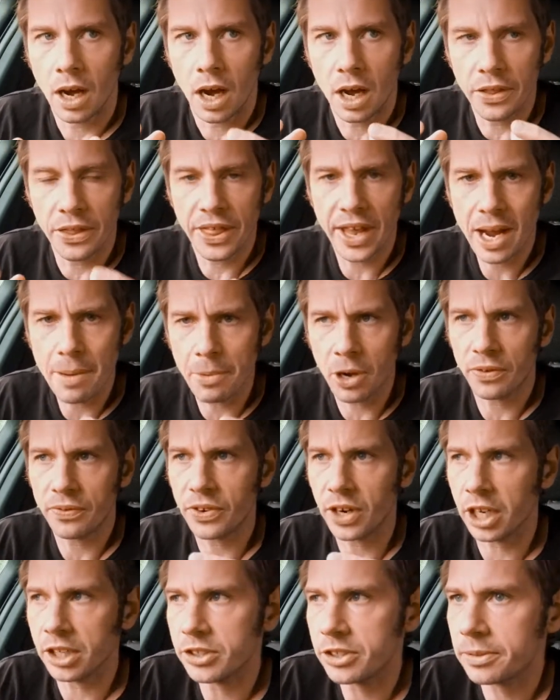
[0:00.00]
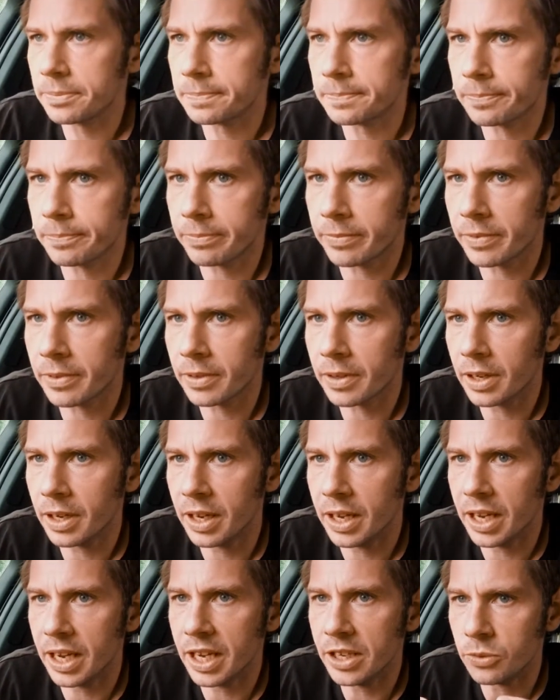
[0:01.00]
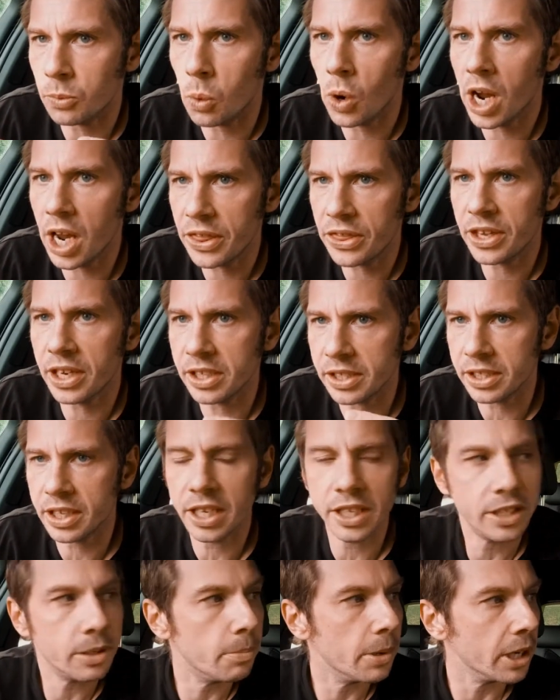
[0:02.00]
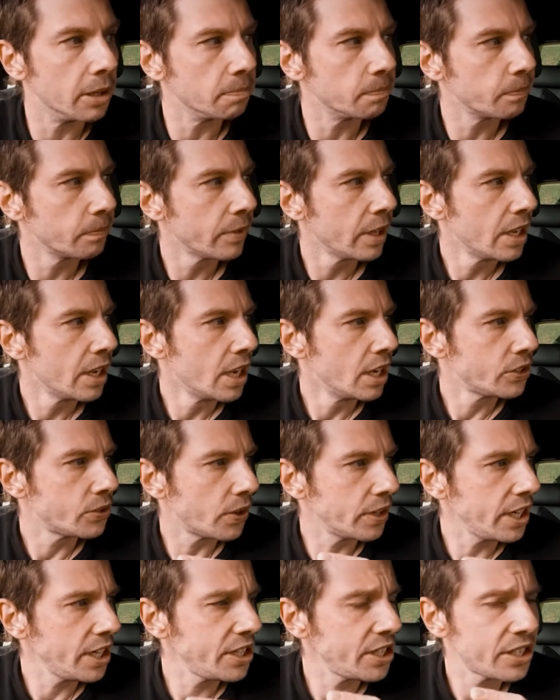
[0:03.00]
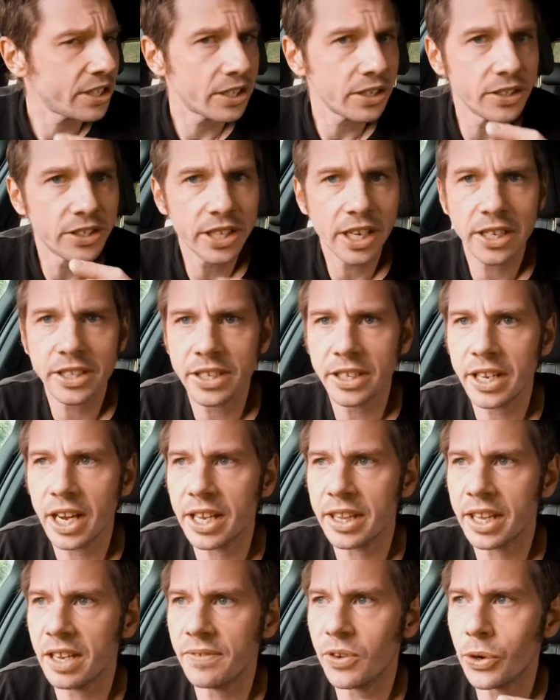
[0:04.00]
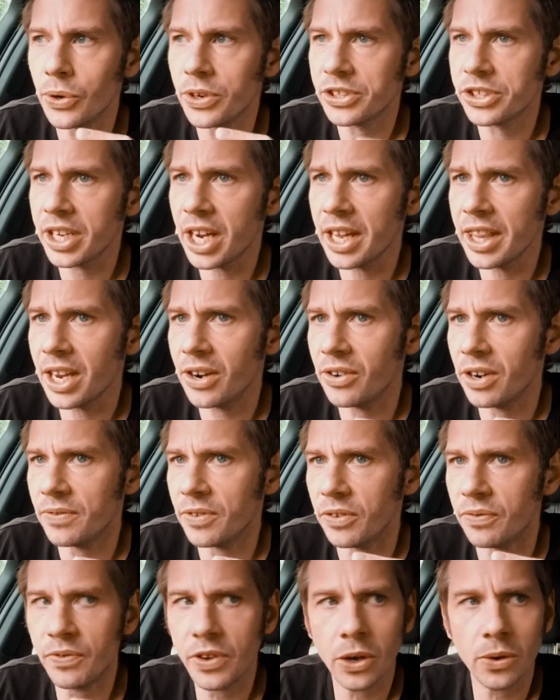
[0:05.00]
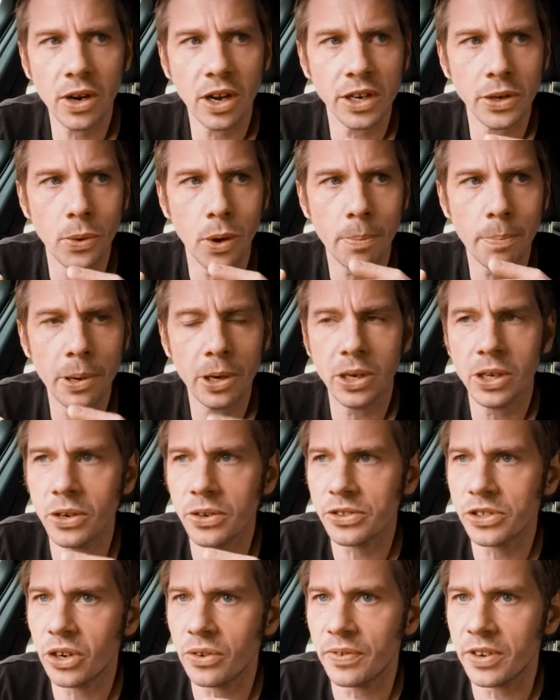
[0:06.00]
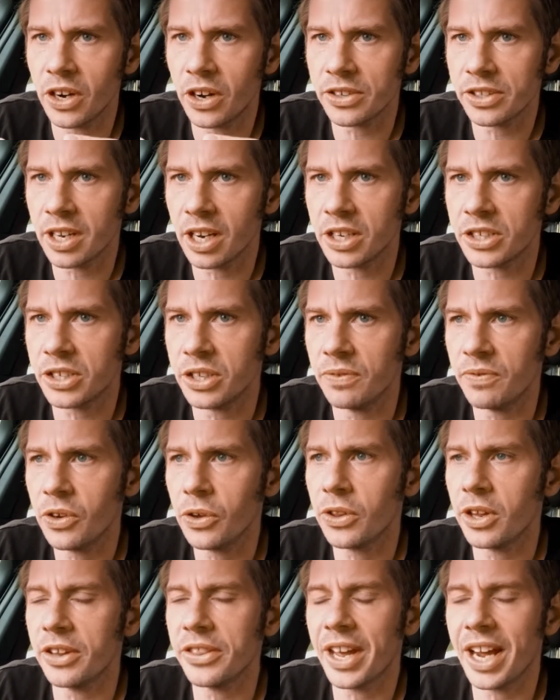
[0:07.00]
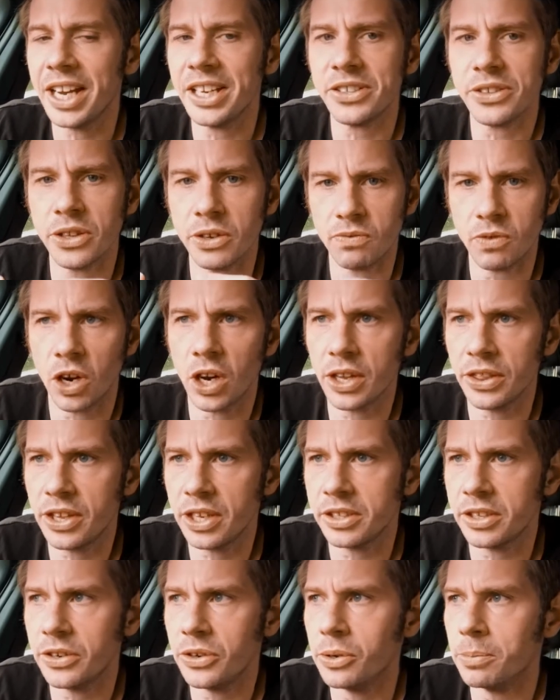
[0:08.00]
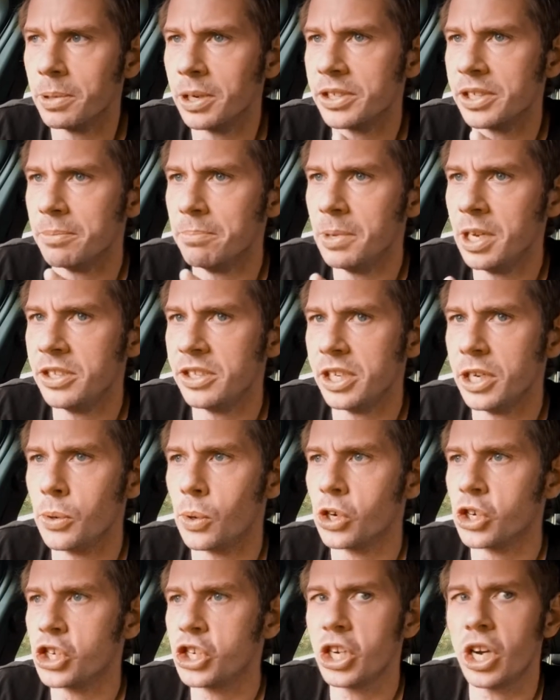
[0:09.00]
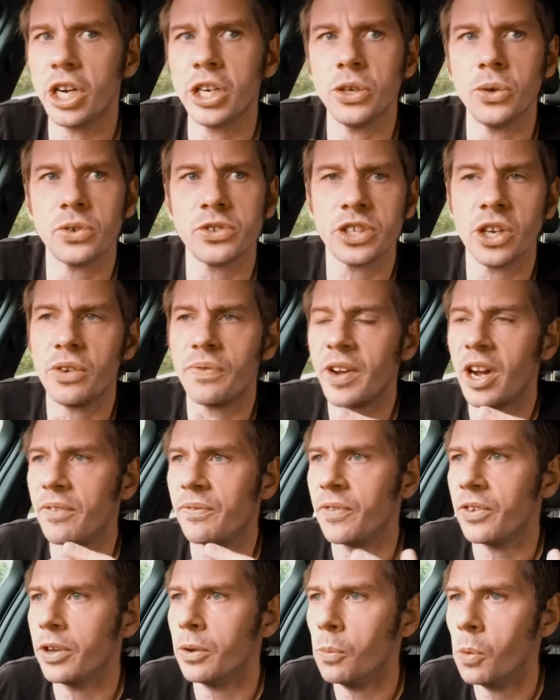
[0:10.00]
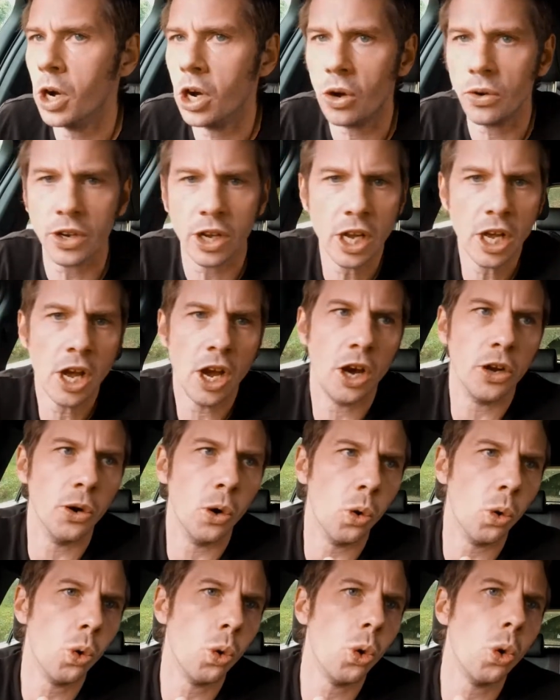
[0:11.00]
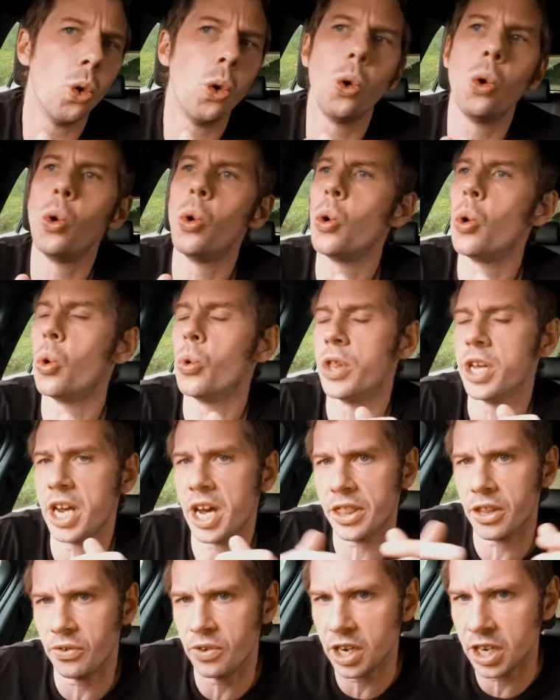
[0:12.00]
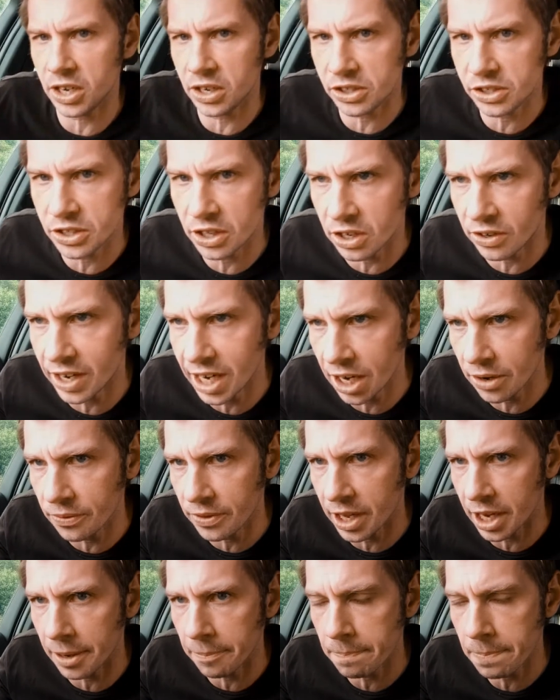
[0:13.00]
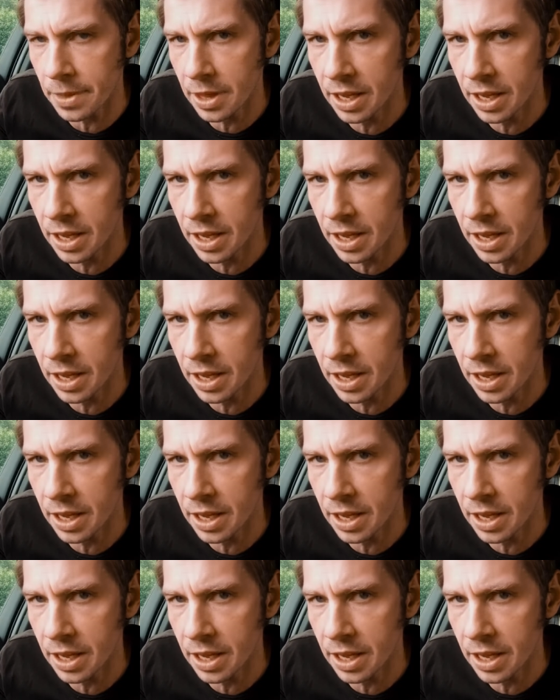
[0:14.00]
And that, my friends, is where things need to be. So I need you to consider today that if you are sat there and if you feel like you are putting yourself in isolation, you feel that that is the right thing to do because it means that you are shutting yourself out from the world and all the other idiots that are out there.